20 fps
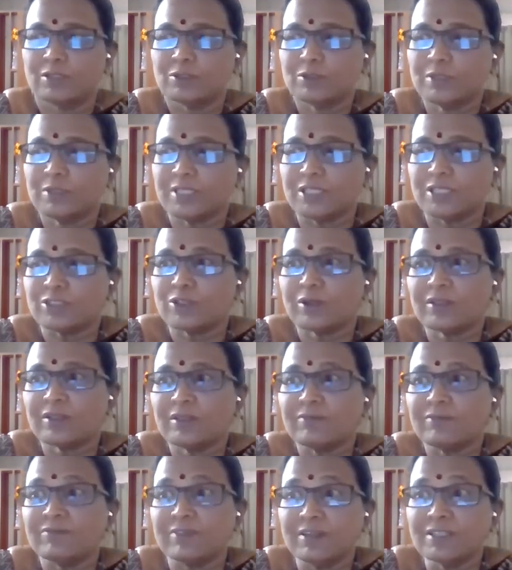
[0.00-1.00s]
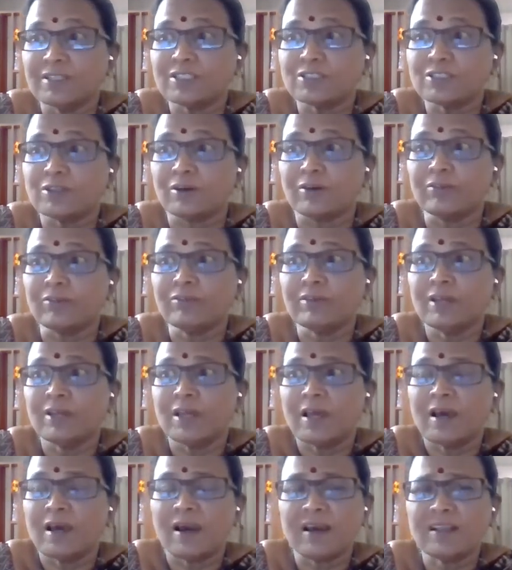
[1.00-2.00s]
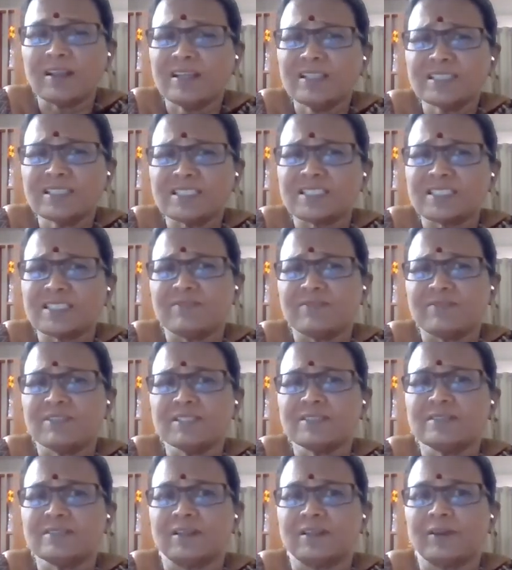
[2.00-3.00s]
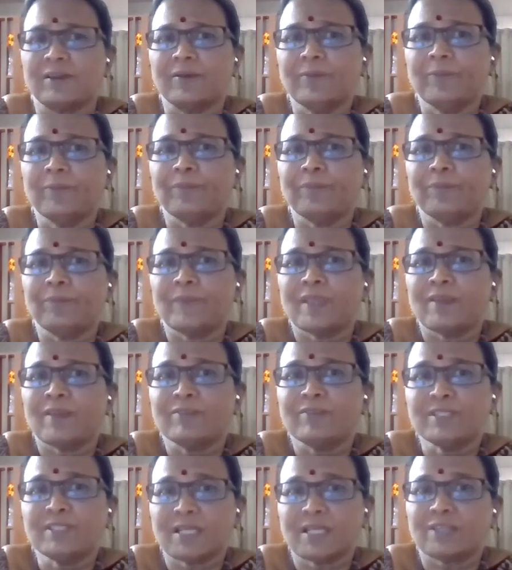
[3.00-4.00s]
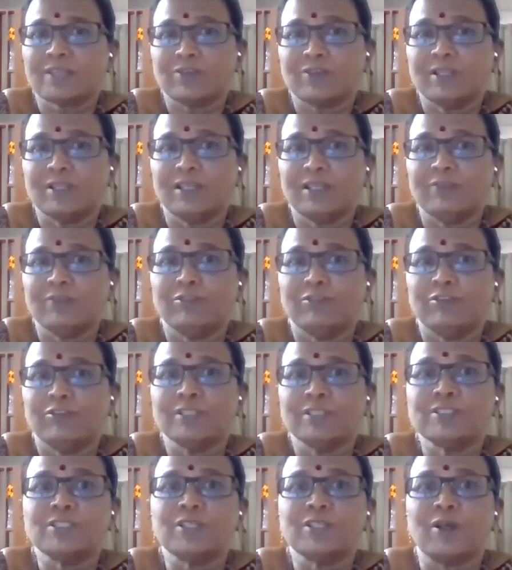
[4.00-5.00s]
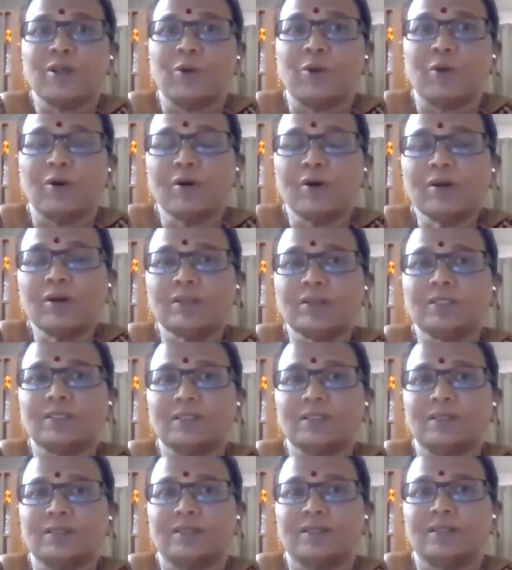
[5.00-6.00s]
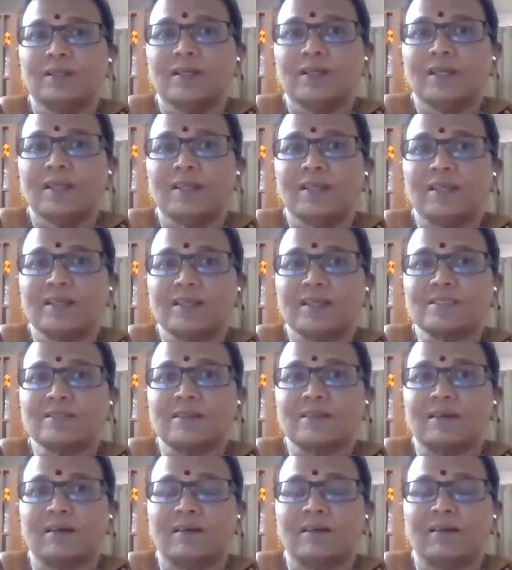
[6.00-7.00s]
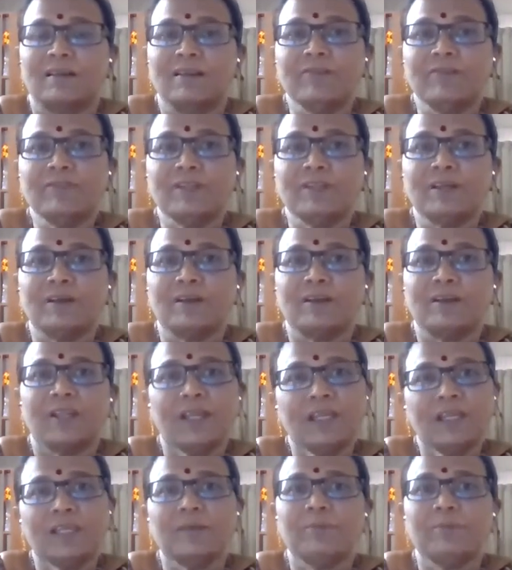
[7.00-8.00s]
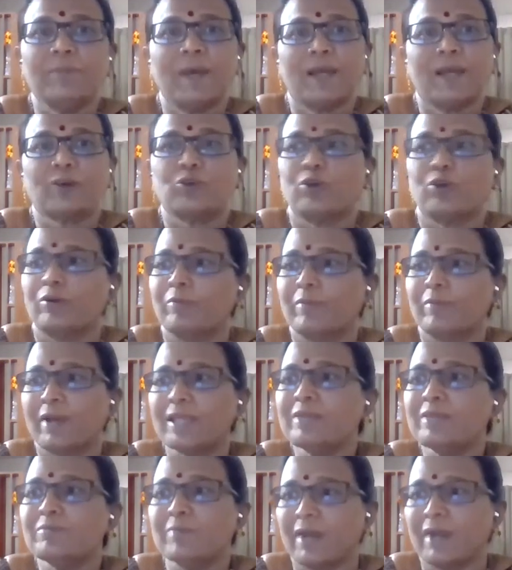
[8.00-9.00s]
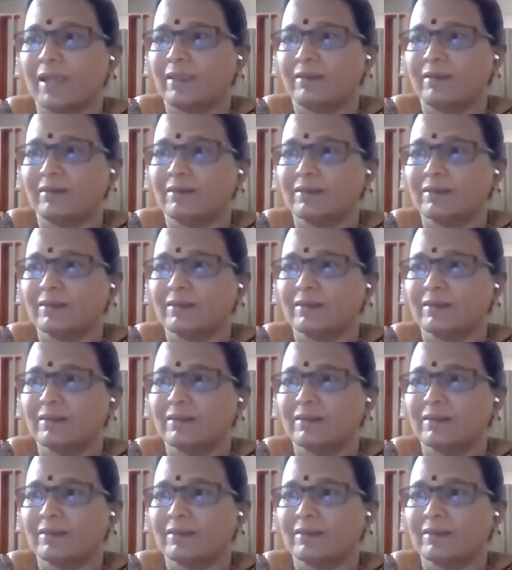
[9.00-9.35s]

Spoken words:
So these are the words of R.L. Stevenson, which actually influenced a lot. It has left a great impact on my mind.